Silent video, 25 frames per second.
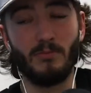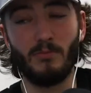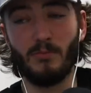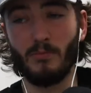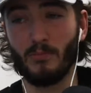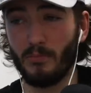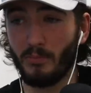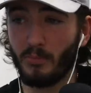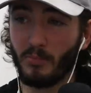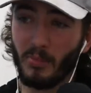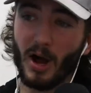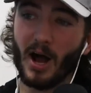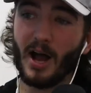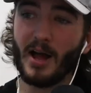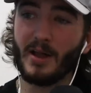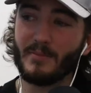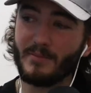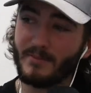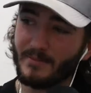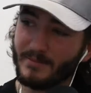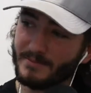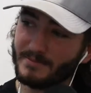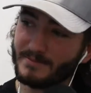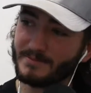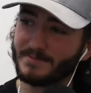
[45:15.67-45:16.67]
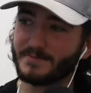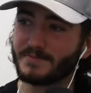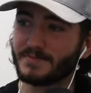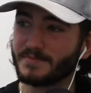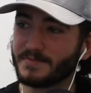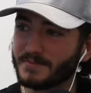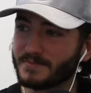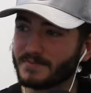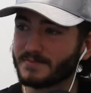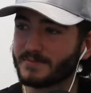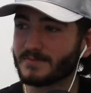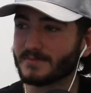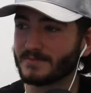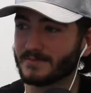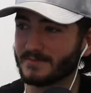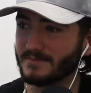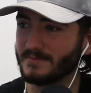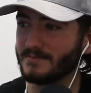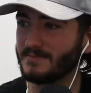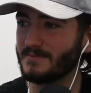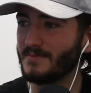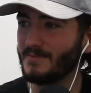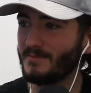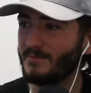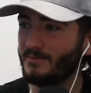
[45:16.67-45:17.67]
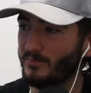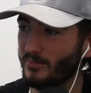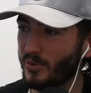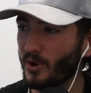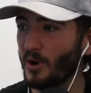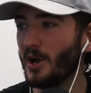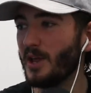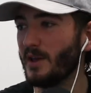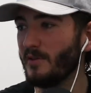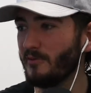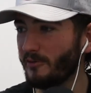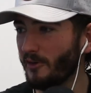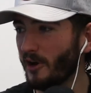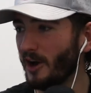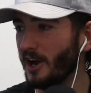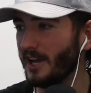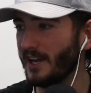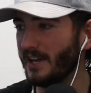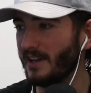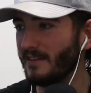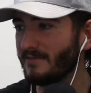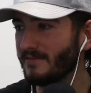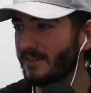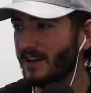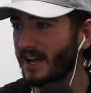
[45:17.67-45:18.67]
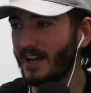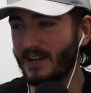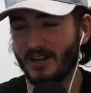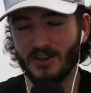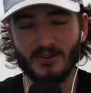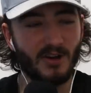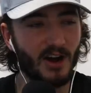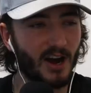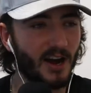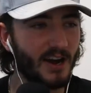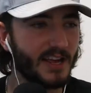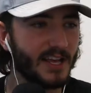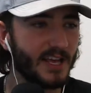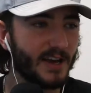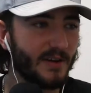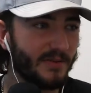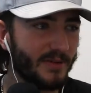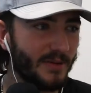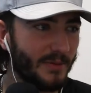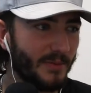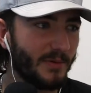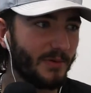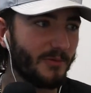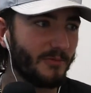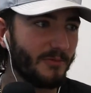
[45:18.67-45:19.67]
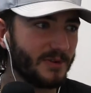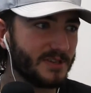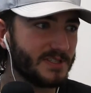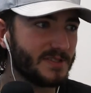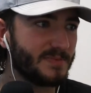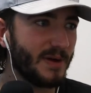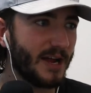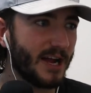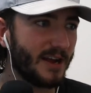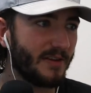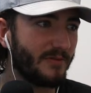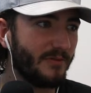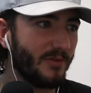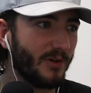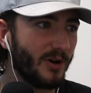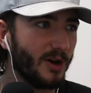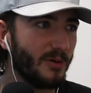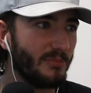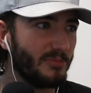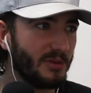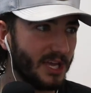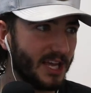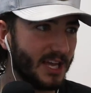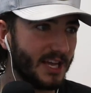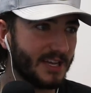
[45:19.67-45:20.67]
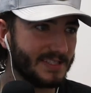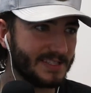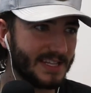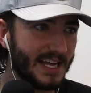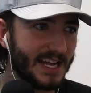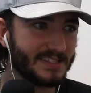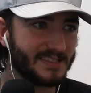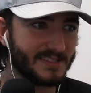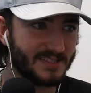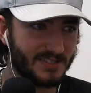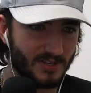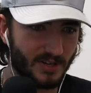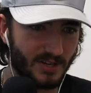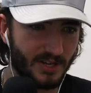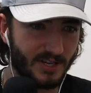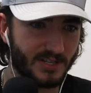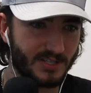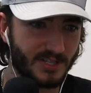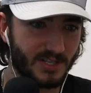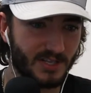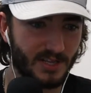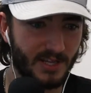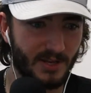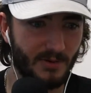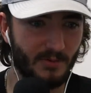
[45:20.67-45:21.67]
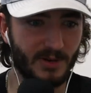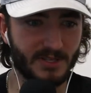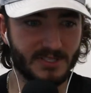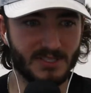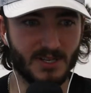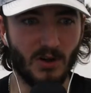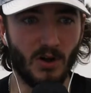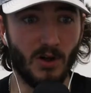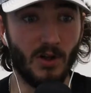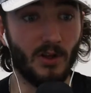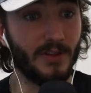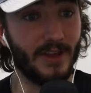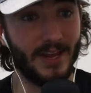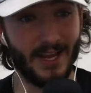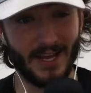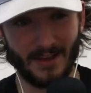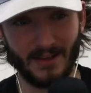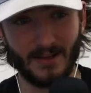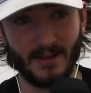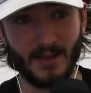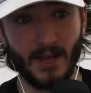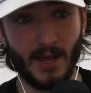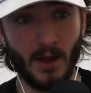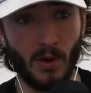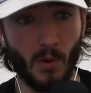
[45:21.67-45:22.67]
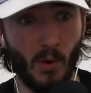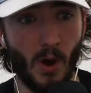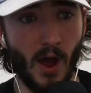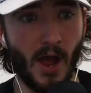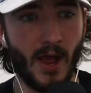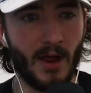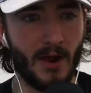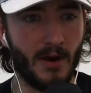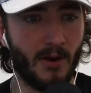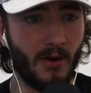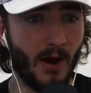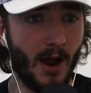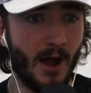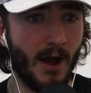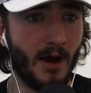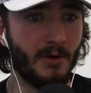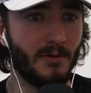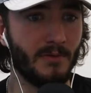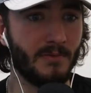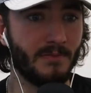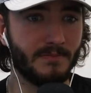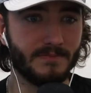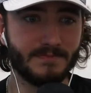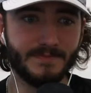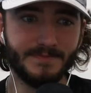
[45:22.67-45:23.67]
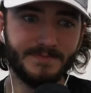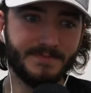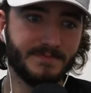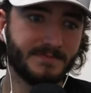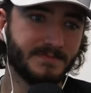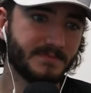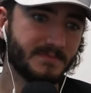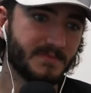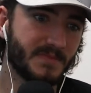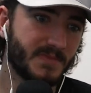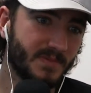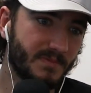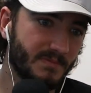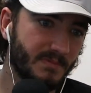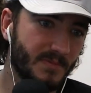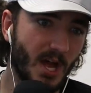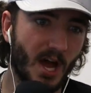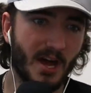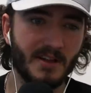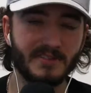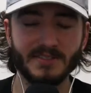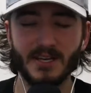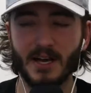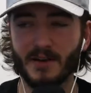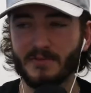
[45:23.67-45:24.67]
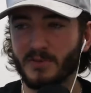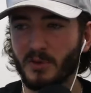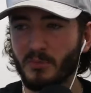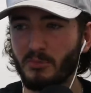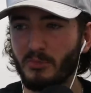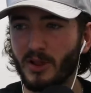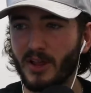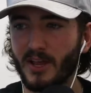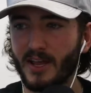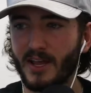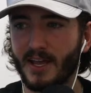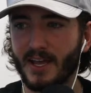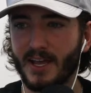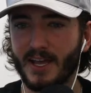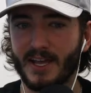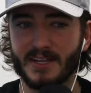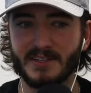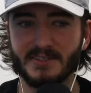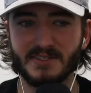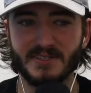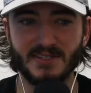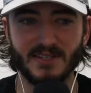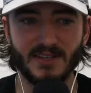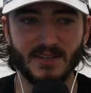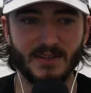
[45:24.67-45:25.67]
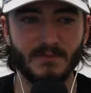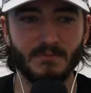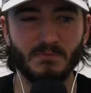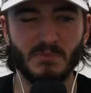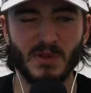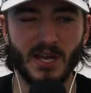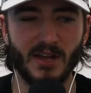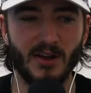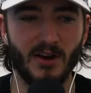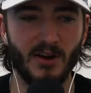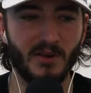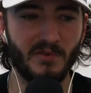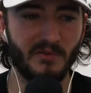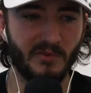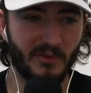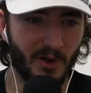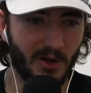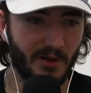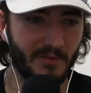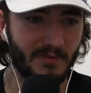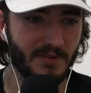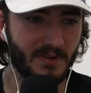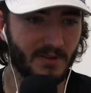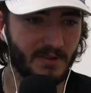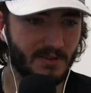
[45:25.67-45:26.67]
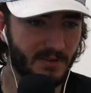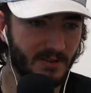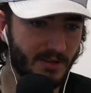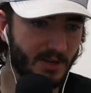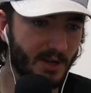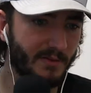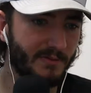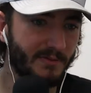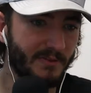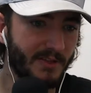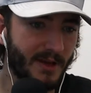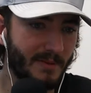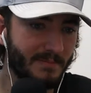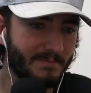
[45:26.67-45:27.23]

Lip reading: But pretty funny. And you got to give them respect for it because that's traditionally what's called a quiet crowd. Not tough to play against, and they got involved. Good for them.